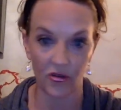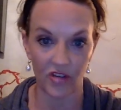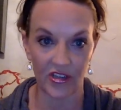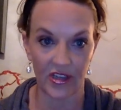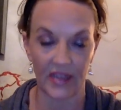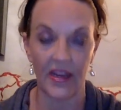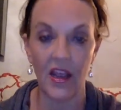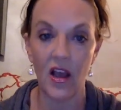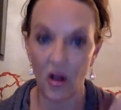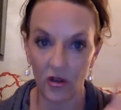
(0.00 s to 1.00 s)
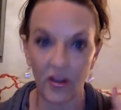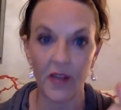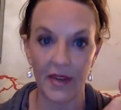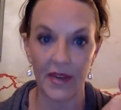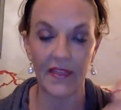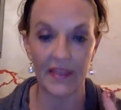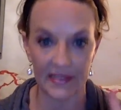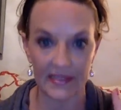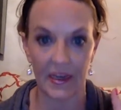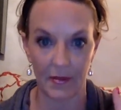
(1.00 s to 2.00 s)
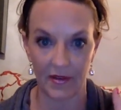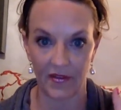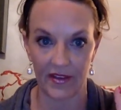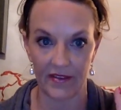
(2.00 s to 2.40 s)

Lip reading: change the line. Hold on a minute. This is going to be fun.